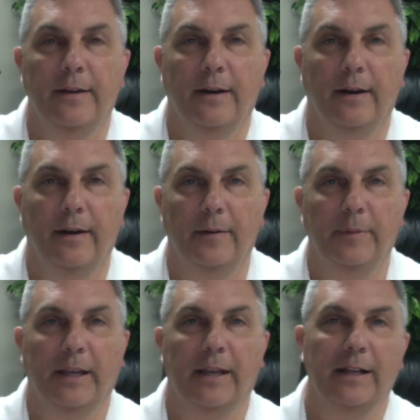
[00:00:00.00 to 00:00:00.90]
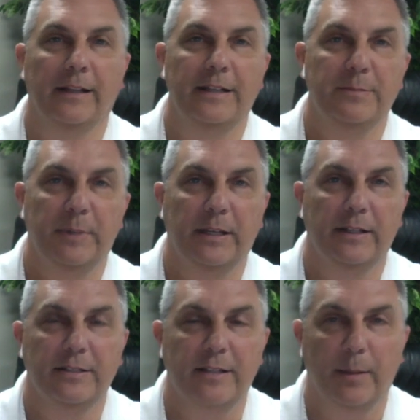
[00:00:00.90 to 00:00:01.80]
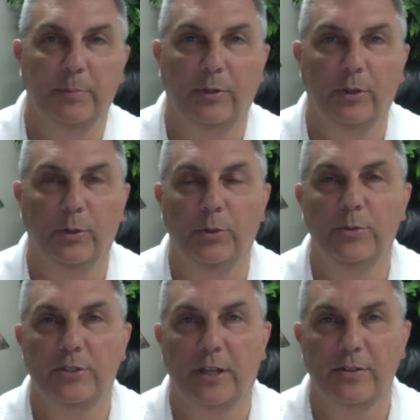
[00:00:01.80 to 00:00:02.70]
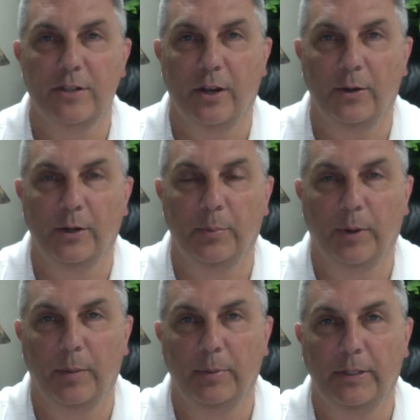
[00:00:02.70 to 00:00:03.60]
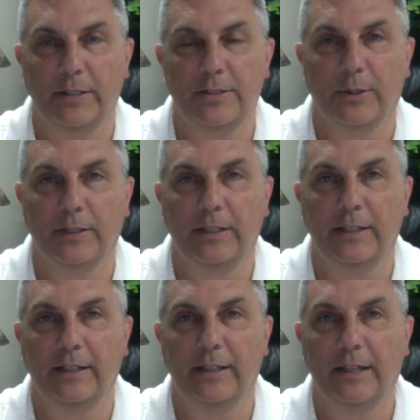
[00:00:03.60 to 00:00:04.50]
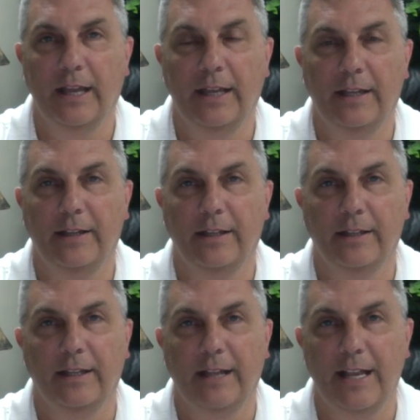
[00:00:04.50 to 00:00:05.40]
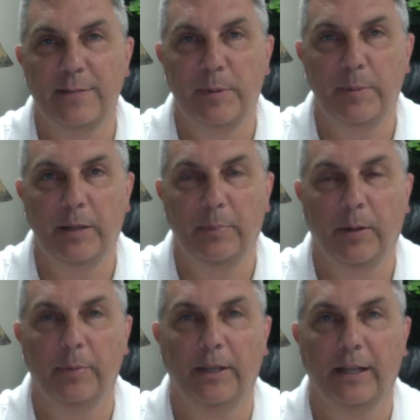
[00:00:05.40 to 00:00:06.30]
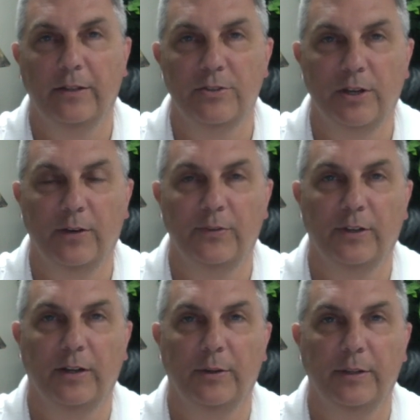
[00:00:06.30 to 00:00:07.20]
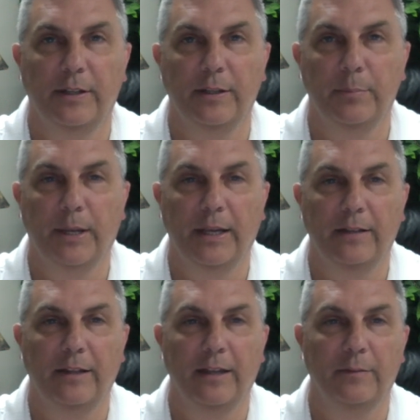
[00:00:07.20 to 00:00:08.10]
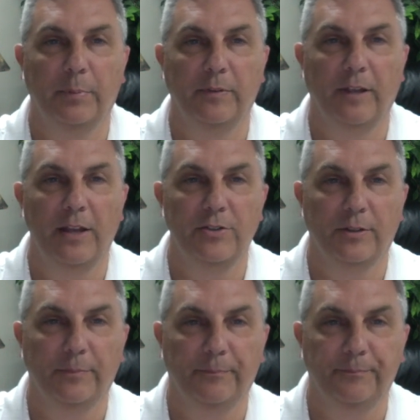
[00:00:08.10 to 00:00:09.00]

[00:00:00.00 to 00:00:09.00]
that kind of leads me into step two: who sells the REO properties? So at the end of the day, it has to be made public at the sheriff's sale, and then the bank takes possession.